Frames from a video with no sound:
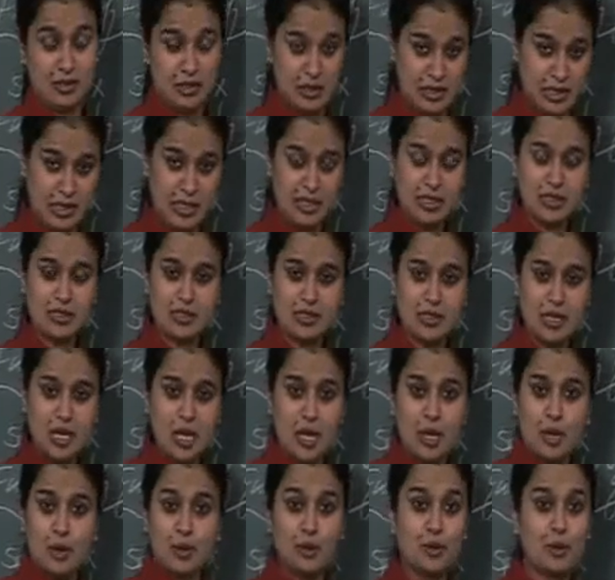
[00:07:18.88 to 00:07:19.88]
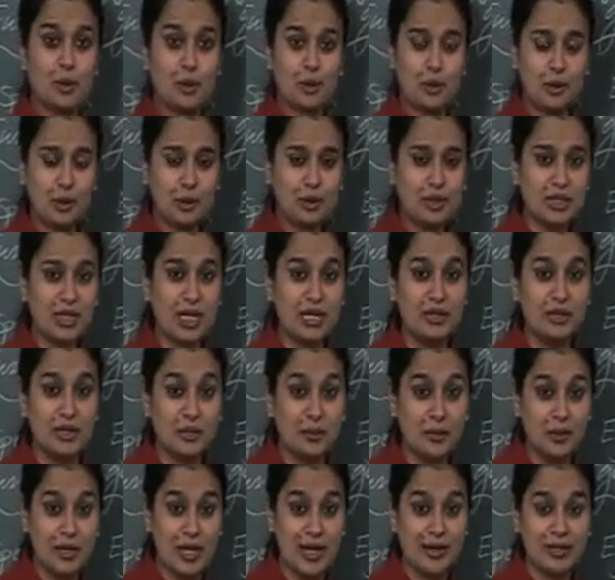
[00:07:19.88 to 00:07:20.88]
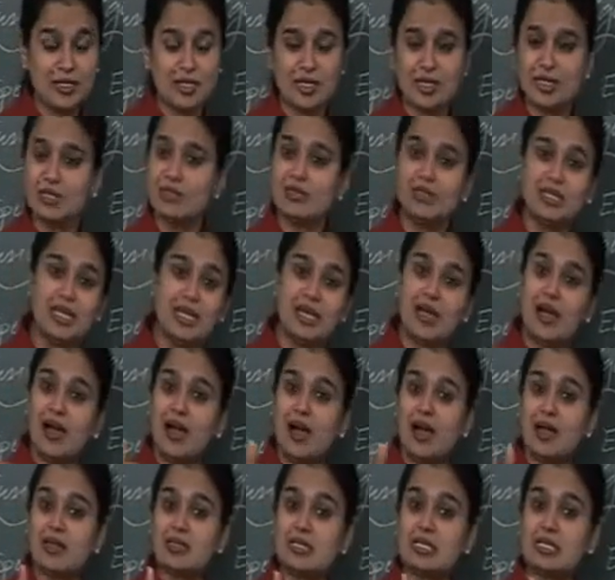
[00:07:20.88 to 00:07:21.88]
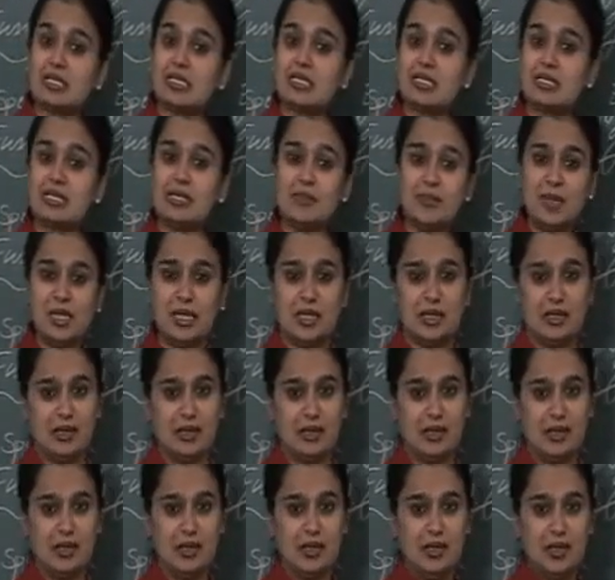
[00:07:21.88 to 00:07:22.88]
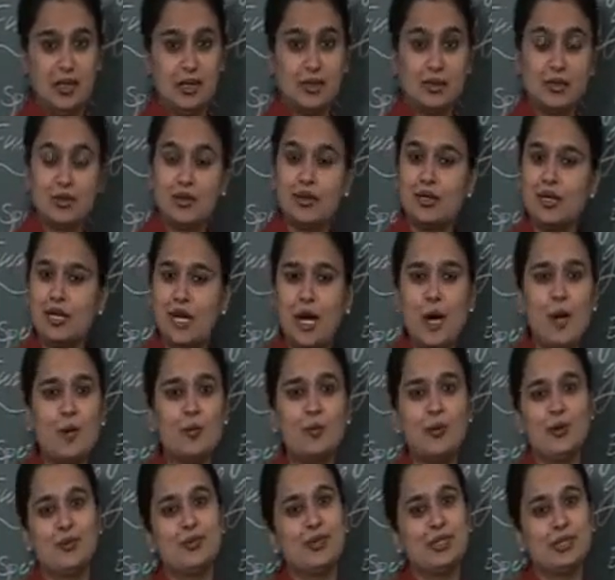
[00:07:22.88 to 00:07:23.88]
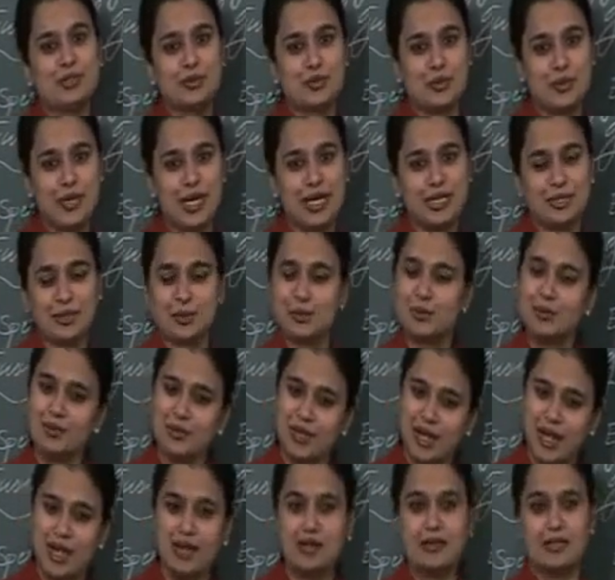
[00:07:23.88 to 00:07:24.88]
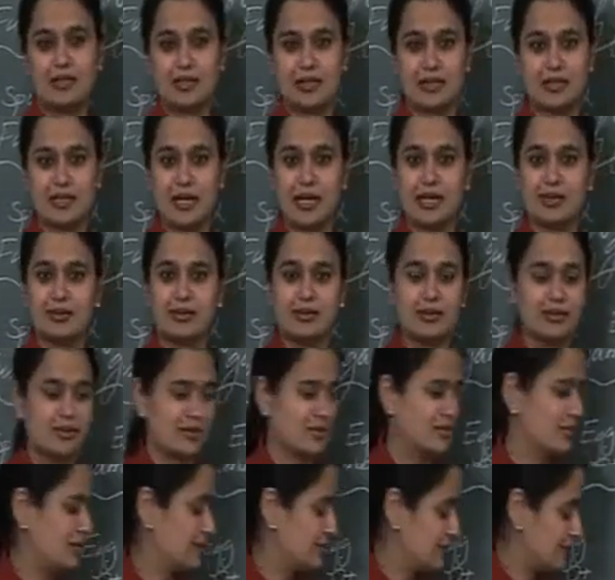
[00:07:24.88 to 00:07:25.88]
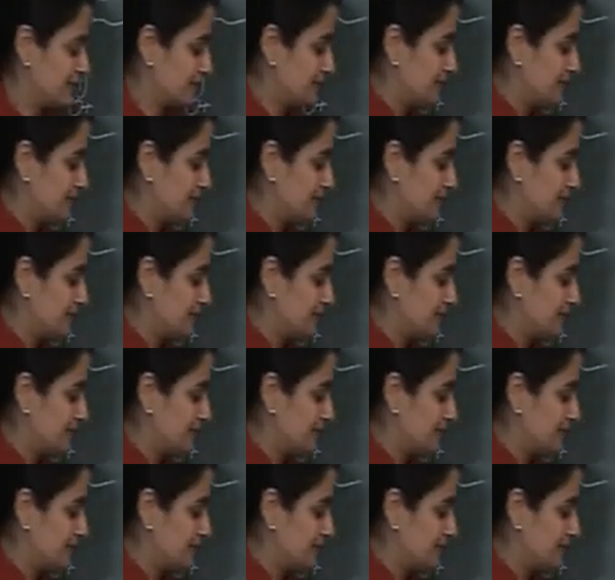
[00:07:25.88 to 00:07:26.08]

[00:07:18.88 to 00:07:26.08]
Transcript: Yes, growth and reproduction, they are similar. So now we will try to understand this.